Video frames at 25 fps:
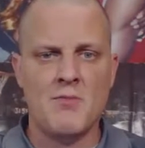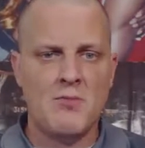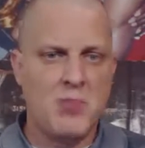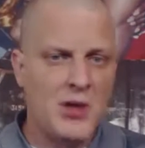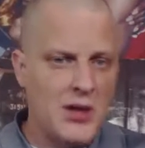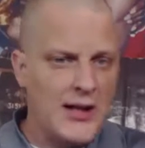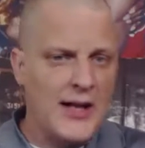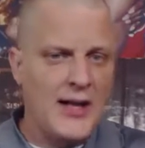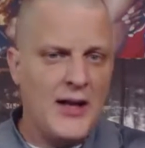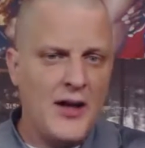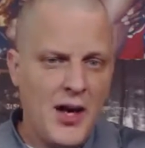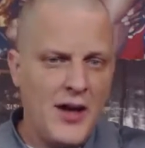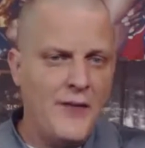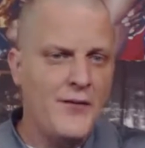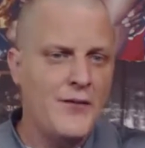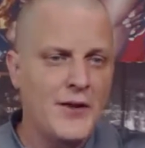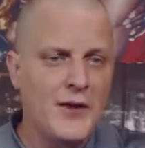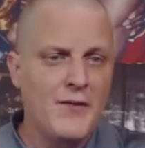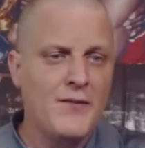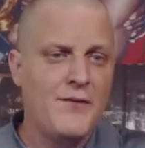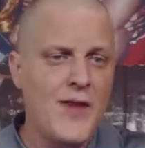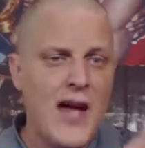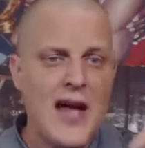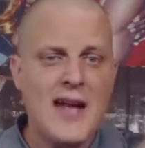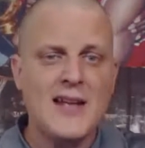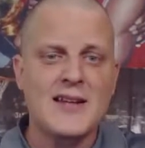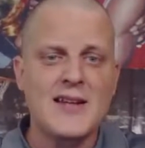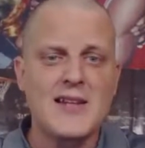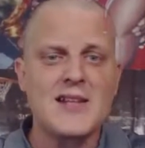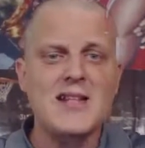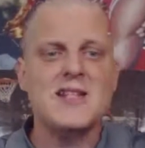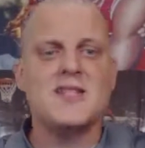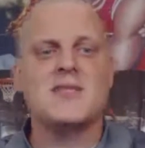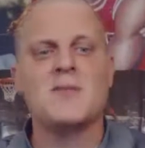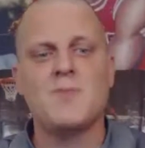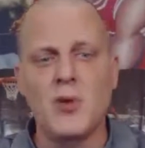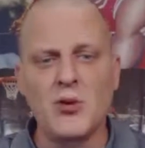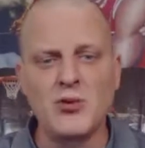Play off of the fact that
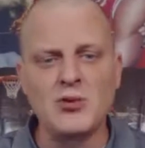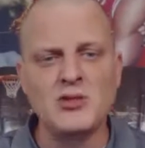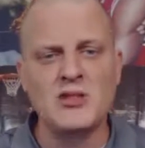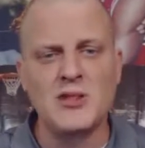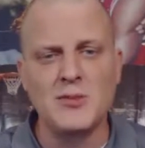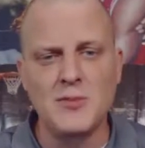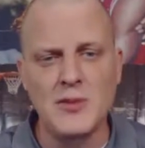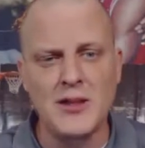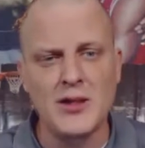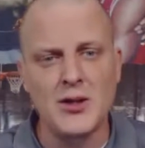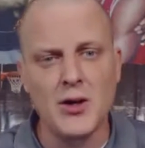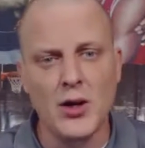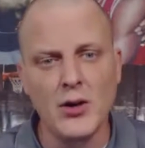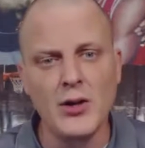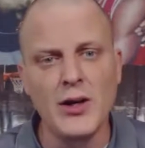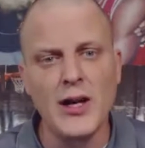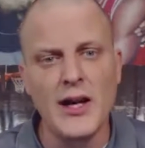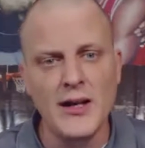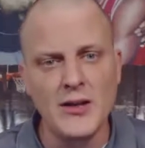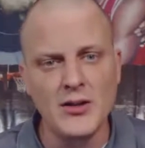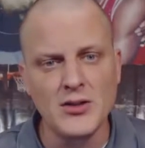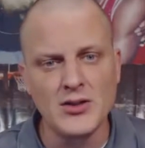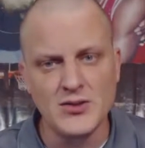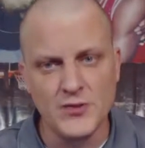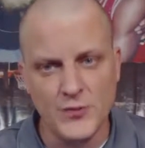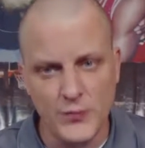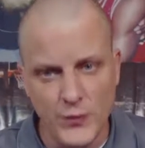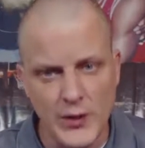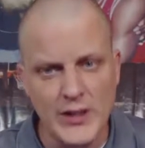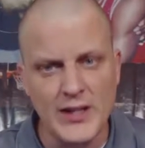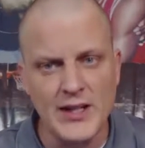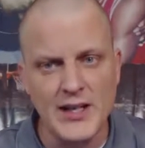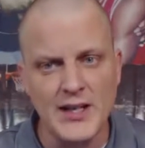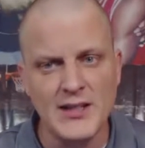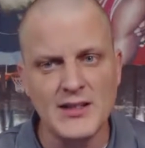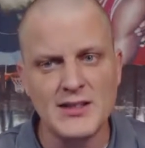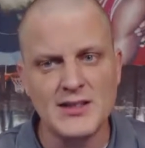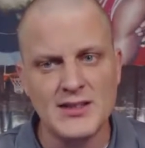he's supposed to be Kurt Angle's
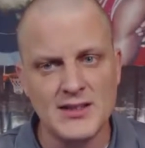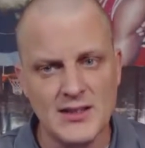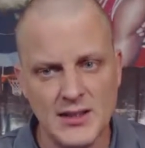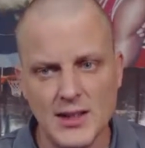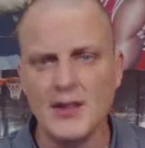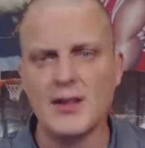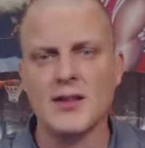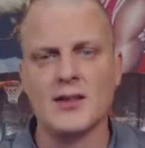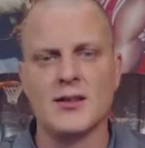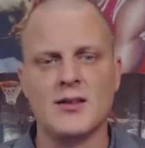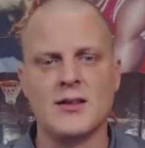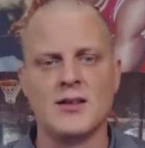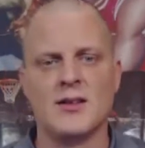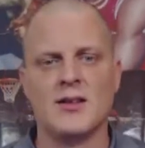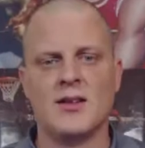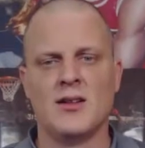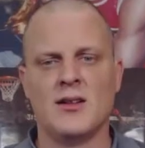freaking son.